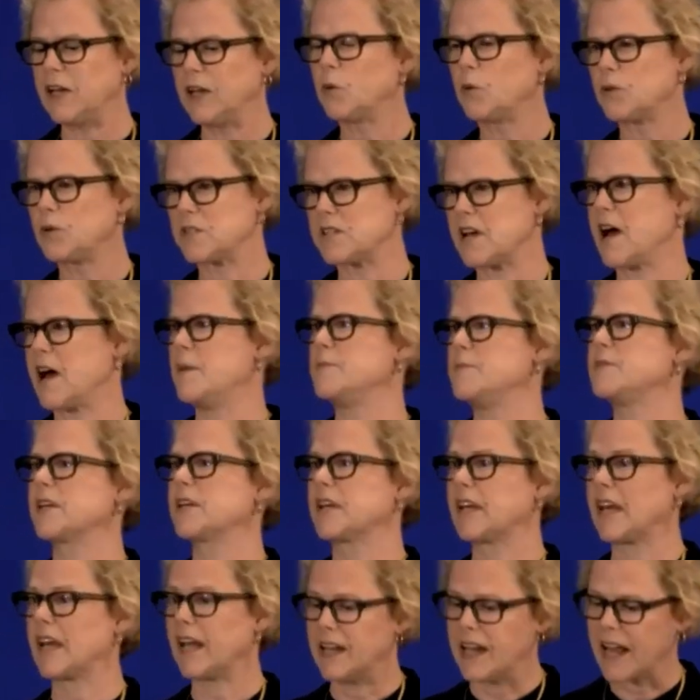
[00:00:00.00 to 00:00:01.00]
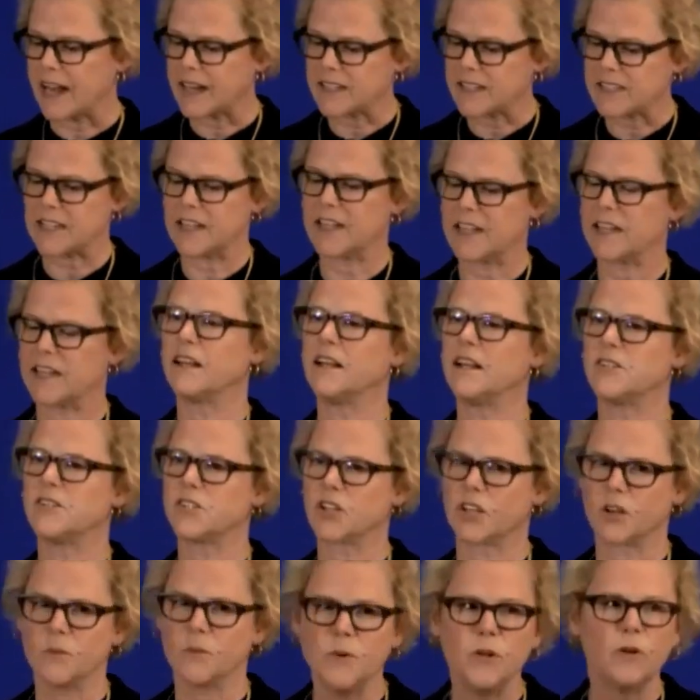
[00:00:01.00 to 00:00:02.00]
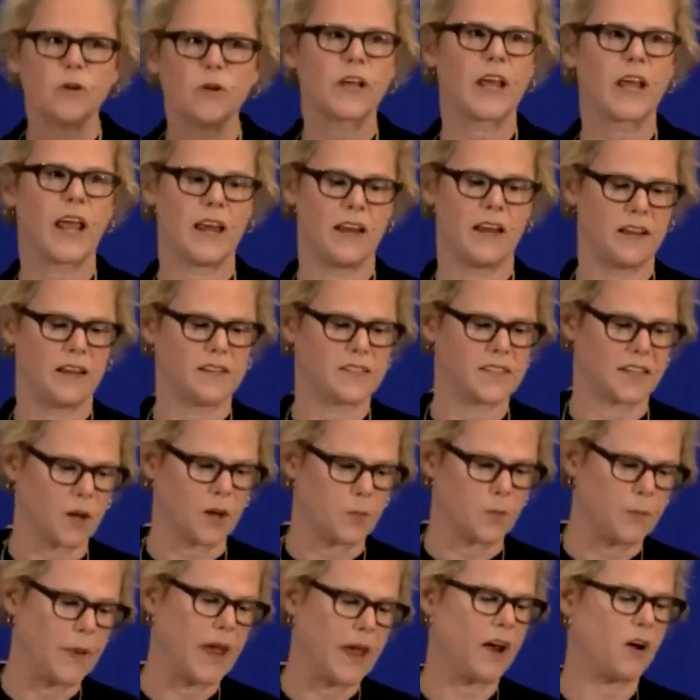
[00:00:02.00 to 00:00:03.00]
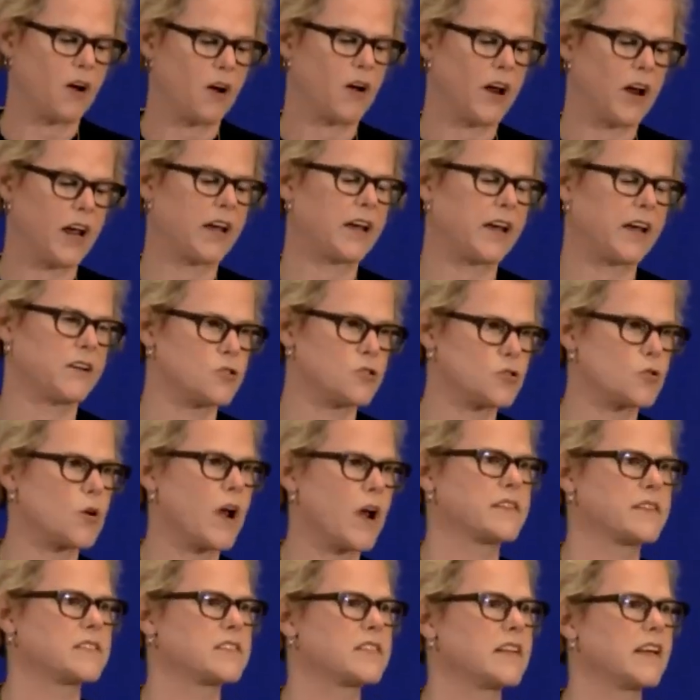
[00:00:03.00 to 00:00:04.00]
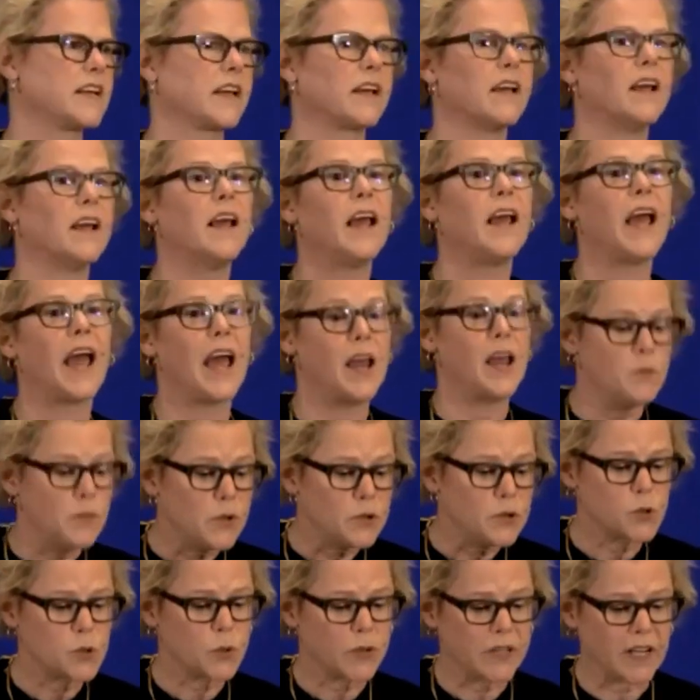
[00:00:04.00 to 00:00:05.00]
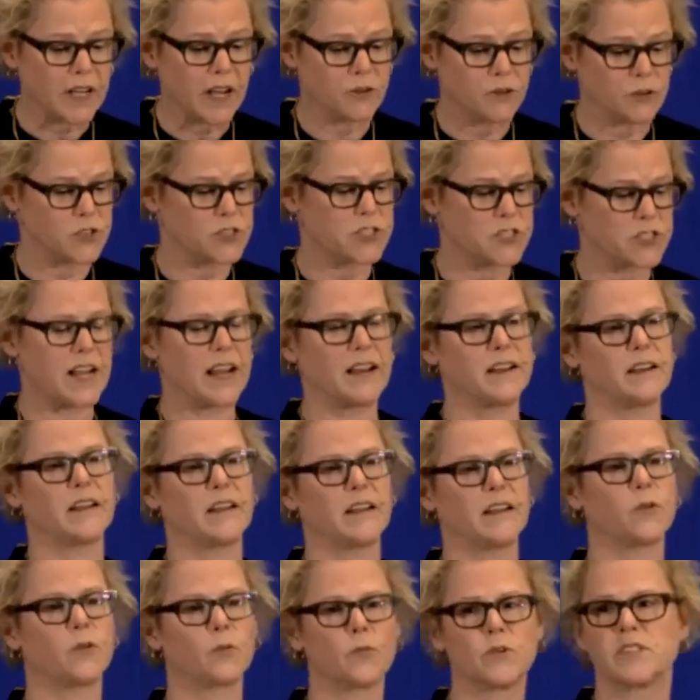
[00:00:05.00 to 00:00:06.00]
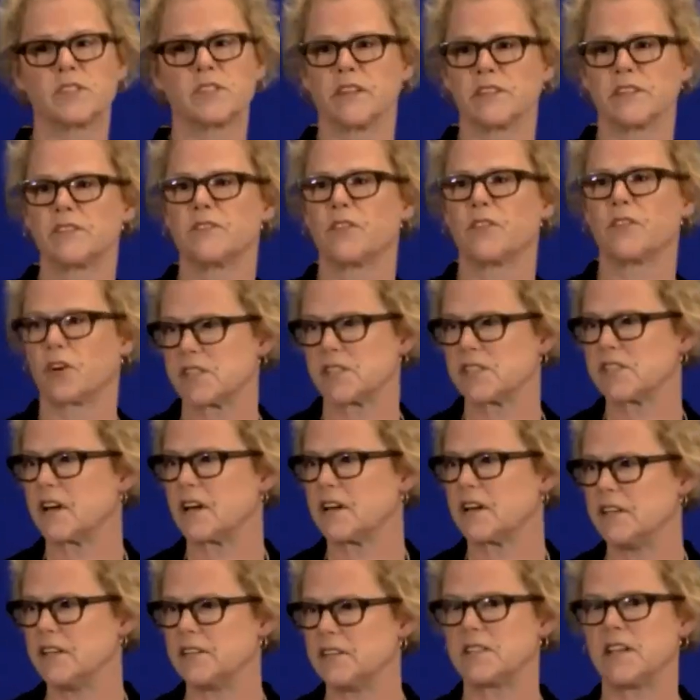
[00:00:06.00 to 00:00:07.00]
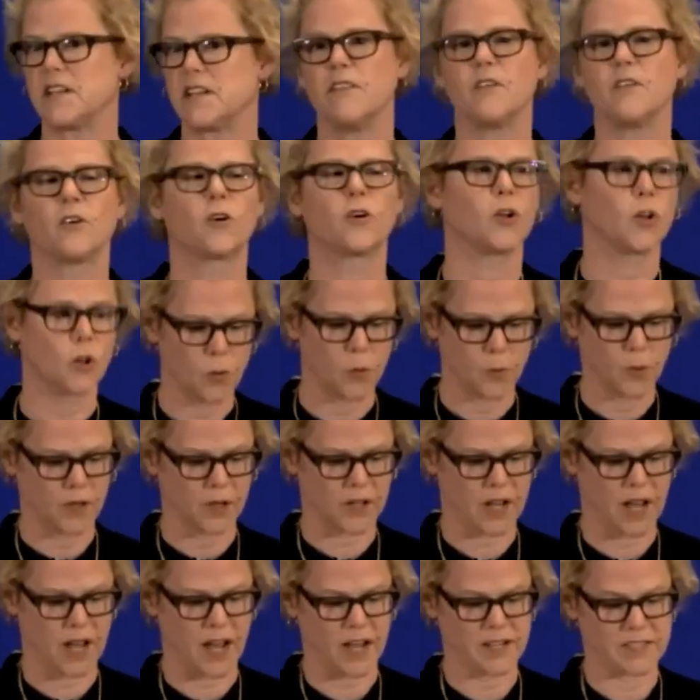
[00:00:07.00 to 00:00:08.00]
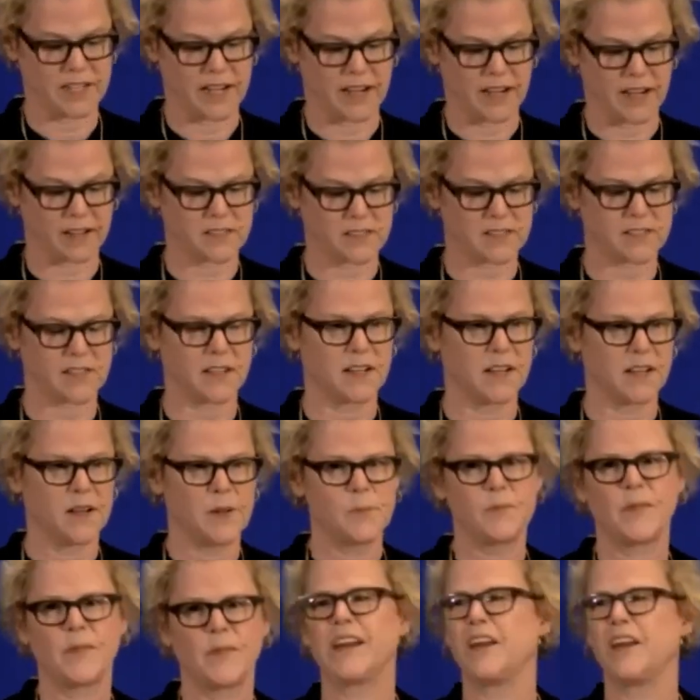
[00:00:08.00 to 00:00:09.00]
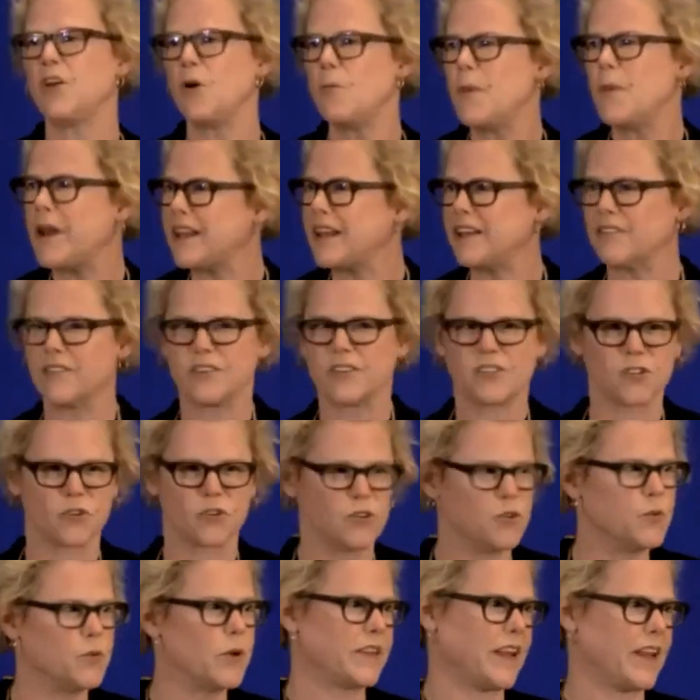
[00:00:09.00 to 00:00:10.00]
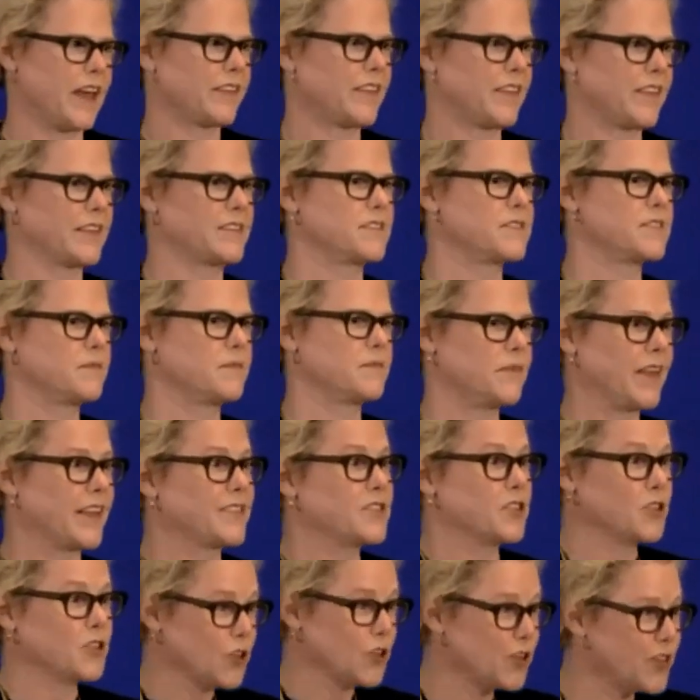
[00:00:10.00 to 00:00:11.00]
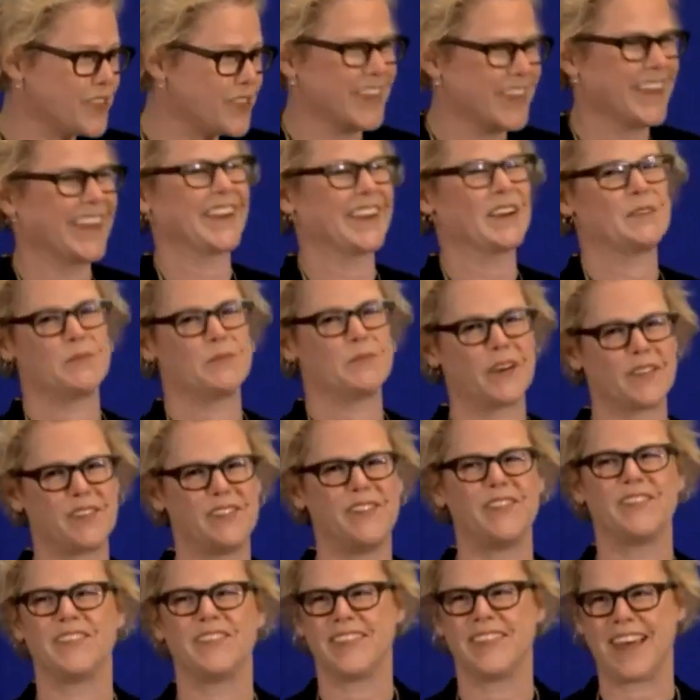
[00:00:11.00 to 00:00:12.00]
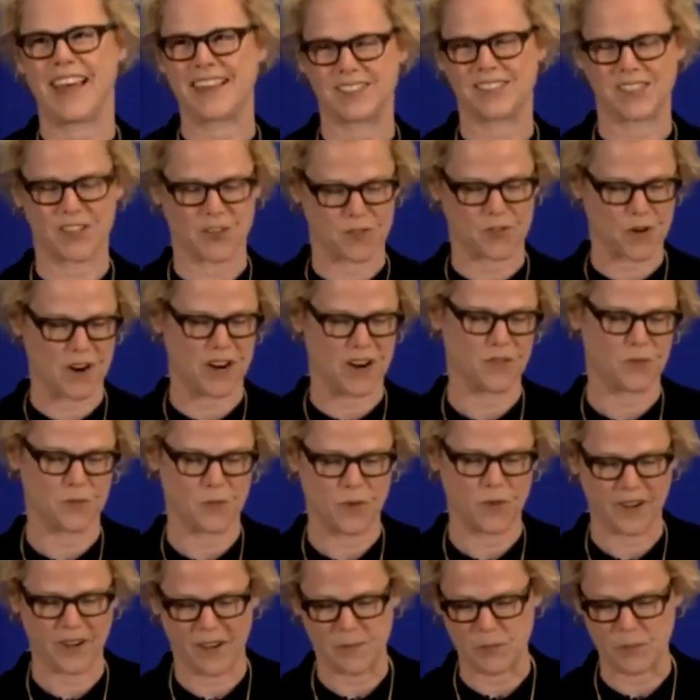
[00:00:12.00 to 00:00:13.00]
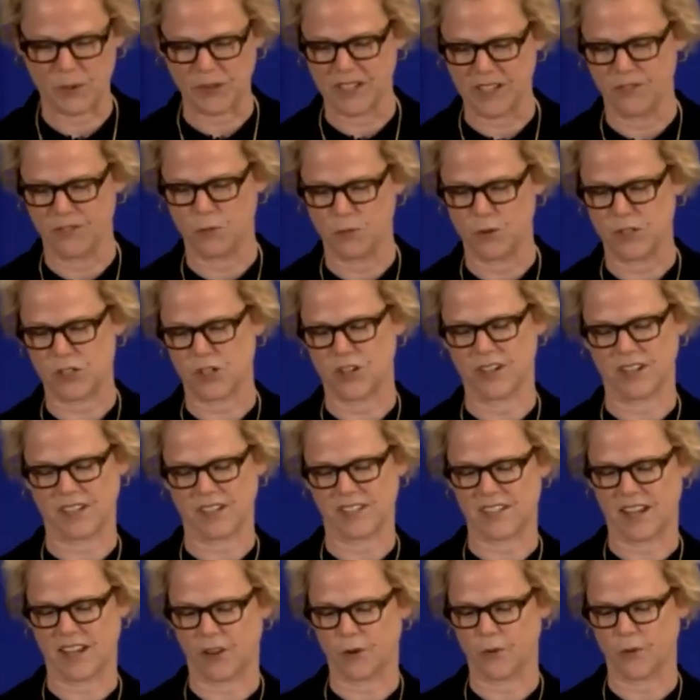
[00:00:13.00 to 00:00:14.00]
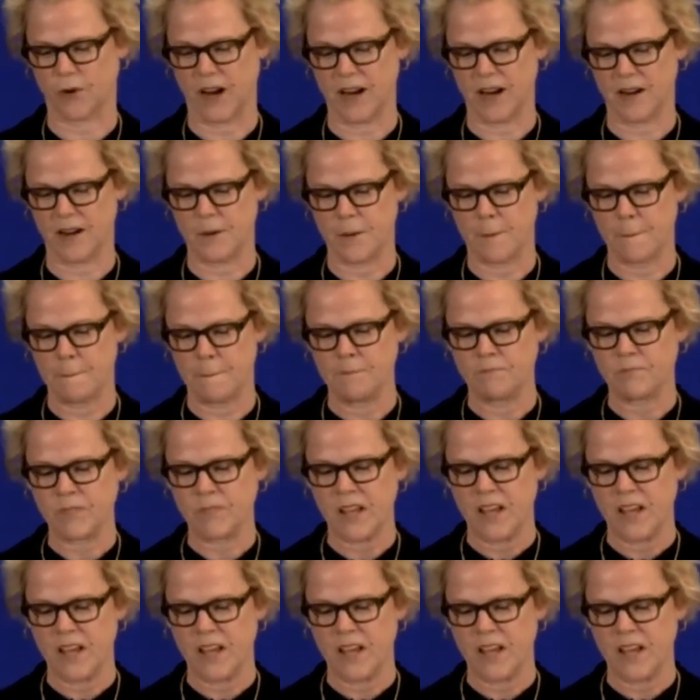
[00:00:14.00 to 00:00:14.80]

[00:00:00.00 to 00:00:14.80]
again, equal time to connecting, to communicating, to comparing, contrasting, and mutually understanding the results of our studies in their global context. And I know many of us are doing that. That's, that's a good thing. I, that's the trend I believe we should accelerate.